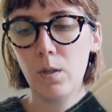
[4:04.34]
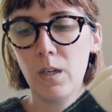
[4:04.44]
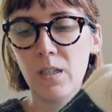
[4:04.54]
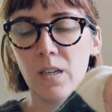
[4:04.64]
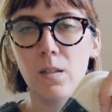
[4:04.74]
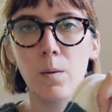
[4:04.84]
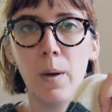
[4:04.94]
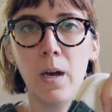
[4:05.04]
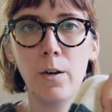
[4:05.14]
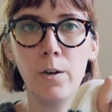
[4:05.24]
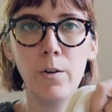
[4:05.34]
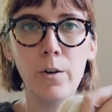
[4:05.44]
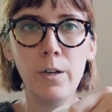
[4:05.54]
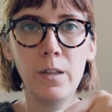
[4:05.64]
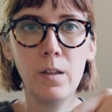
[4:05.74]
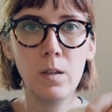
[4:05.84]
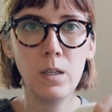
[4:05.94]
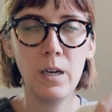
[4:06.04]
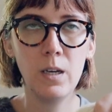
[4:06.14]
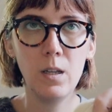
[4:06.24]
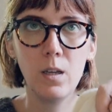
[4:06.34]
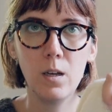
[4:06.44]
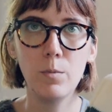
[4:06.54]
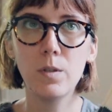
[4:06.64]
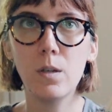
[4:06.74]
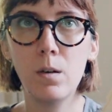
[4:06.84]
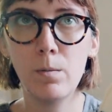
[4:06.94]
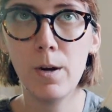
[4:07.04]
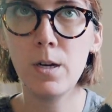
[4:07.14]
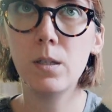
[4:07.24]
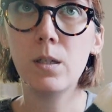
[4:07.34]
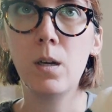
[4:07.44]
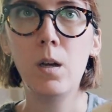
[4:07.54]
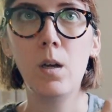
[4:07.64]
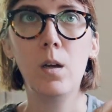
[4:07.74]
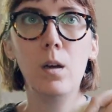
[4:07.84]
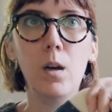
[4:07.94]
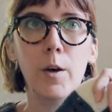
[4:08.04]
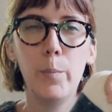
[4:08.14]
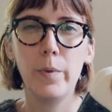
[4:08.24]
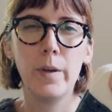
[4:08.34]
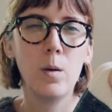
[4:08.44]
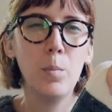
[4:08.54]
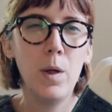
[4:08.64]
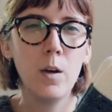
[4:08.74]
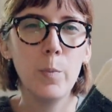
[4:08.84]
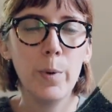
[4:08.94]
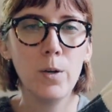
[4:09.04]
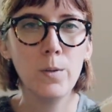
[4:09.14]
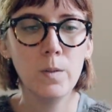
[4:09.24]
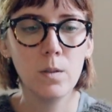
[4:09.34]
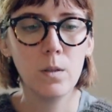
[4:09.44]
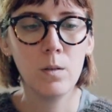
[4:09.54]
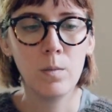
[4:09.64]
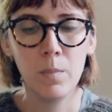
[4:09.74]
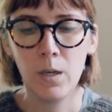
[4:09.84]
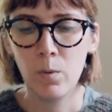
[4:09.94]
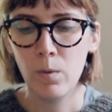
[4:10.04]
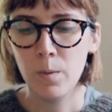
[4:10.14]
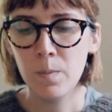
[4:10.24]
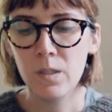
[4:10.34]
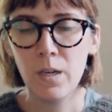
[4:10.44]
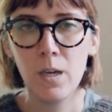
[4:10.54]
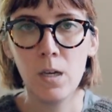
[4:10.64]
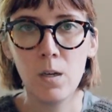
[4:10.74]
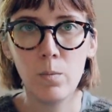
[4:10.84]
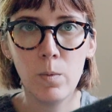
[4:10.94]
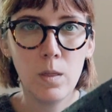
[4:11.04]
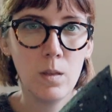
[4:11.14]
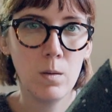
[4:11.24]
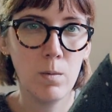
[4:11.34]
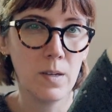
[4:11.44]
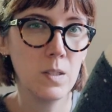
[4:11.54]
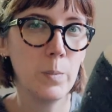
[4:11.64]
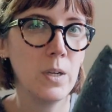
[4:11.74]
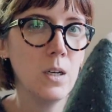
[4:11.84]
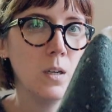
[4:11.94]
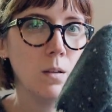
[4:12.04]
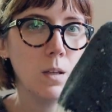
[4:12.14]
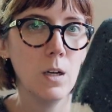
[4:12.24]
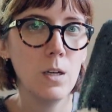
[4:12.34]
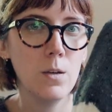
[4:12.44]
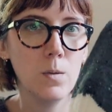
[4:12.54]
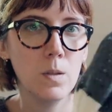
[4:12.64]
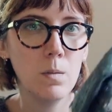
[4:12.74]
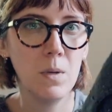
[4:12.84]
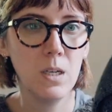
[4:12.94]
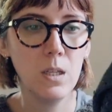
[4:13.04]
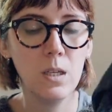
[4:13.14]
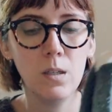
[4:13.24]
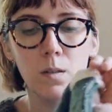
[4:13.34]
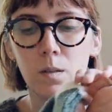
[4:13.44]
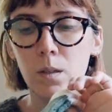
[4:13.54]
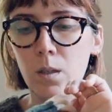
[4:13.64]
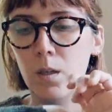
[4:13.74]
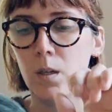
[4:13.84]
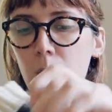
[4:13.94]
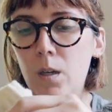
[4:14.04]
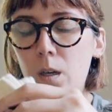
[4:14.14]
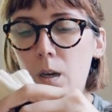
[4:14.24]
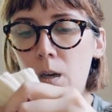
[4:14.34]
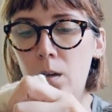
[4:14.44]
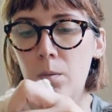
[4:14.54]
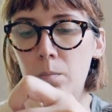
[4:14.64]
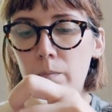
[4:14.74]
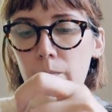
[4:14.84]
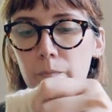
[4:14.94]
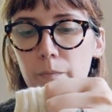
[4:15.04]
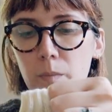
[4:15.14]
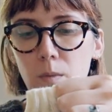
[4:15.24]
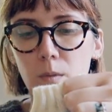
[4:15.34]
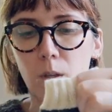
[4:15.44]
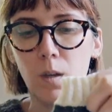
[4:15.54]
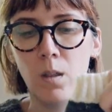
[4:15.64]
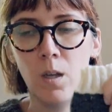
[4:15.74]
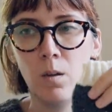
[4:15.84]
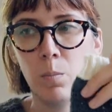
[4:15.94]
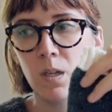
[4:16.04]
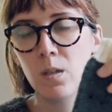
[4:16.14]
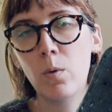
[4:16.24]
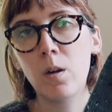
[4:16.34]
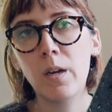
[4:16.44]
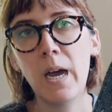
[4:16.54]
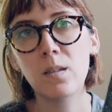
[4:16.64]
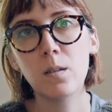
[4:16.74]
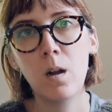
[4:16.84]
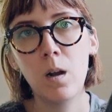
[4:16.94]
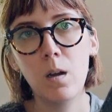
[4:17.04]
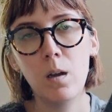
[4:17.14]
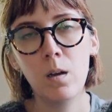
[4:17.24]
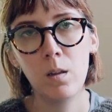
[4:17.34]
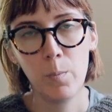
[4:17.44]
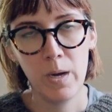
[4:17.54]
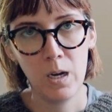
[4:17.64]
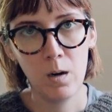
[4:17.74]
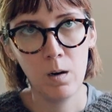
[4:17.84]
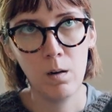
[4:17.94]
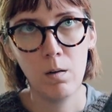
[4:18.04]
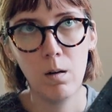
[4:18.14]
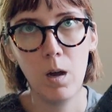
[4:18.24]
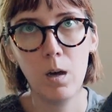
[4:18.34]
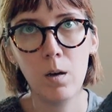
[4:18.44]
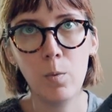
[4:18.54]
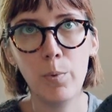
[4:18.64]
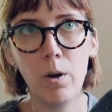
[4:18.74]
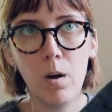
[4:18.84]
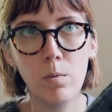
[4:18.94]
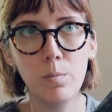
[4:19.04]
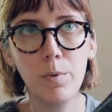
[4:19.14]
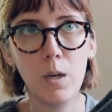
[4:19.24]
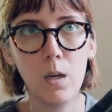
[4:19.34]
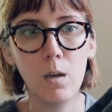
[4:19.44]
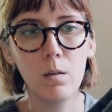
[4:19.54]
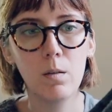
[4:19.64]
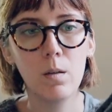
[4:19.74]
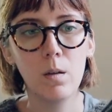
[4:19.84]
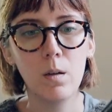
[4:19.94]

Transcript: like a tested pattern or anything like that. I think I'm just going to write up like a blog post on my website with the recipe that I used to make these. Um, and then because I want to cast on another pair, I'll probably